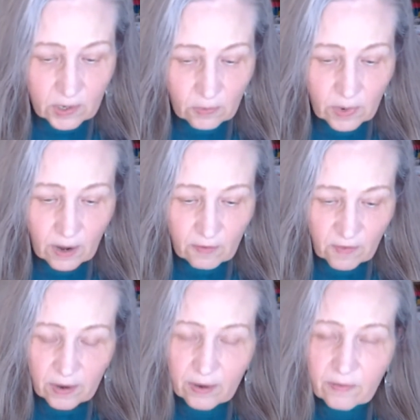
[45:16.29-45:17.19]
So we got
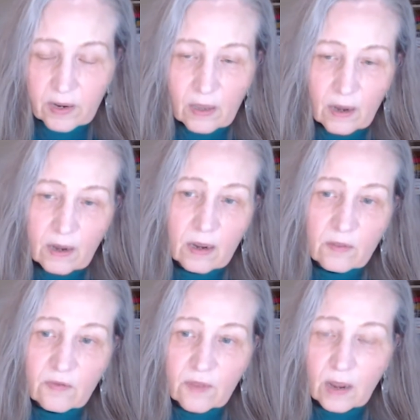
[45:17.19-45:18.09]
very, very lucky
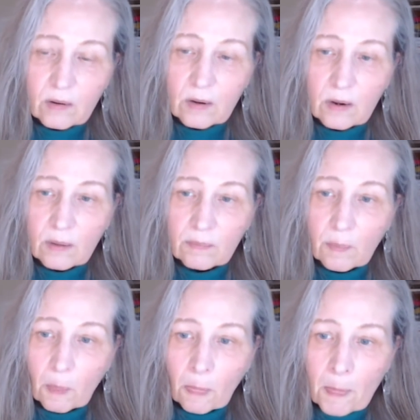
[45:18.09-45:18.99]
and found
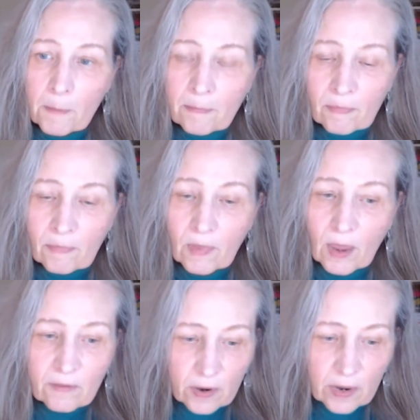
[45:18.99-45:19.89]

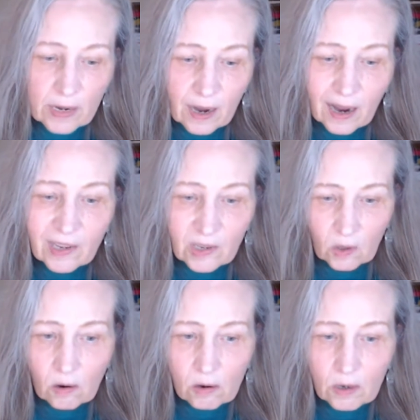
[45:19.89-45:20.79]
a very nice,
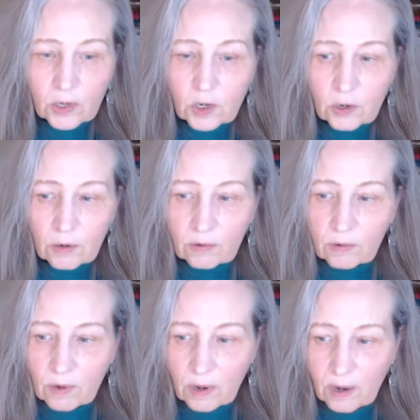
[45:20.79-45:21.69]
large
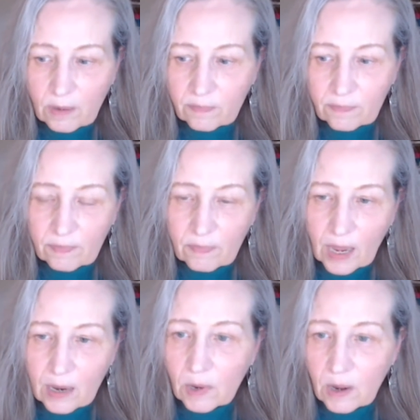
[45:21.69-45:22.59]

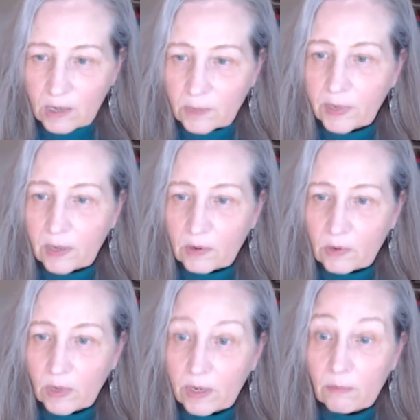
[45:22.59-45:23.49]
animal hospital that
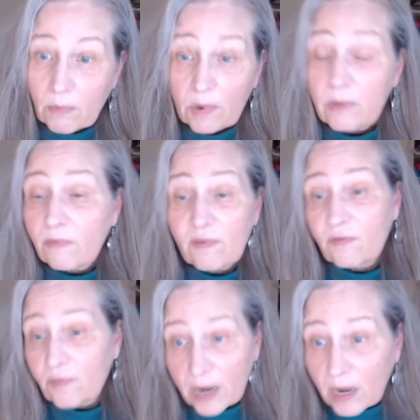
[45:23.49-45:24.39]
was willing to board them for
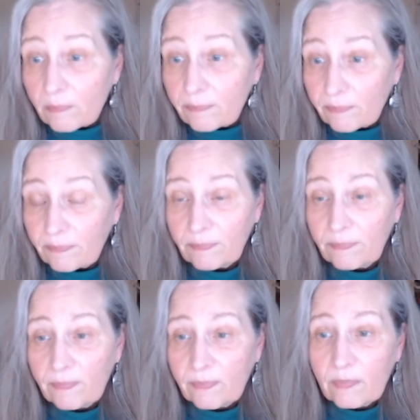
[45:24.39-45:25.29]
free.
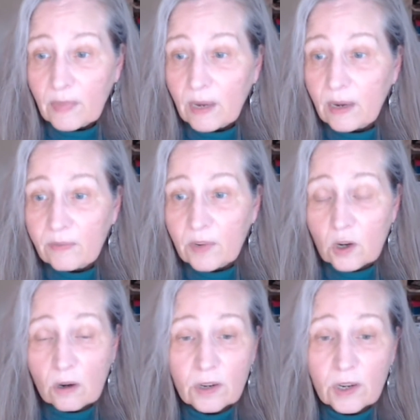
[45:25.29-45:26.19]
They didn't even
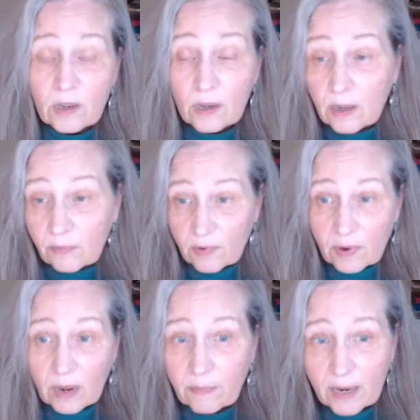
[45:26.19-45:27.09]
charge us except
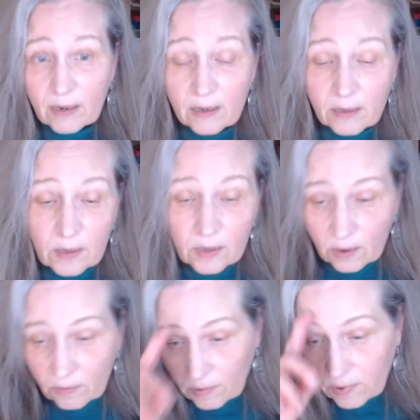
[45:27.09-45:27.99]
for like medicines and
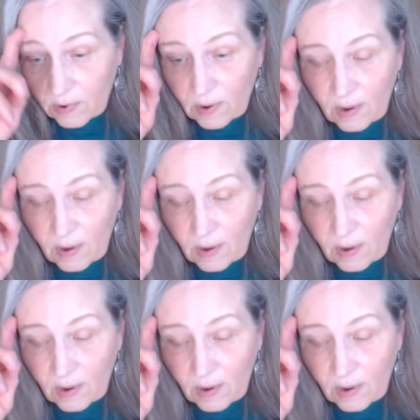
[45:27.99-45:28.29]
so forth.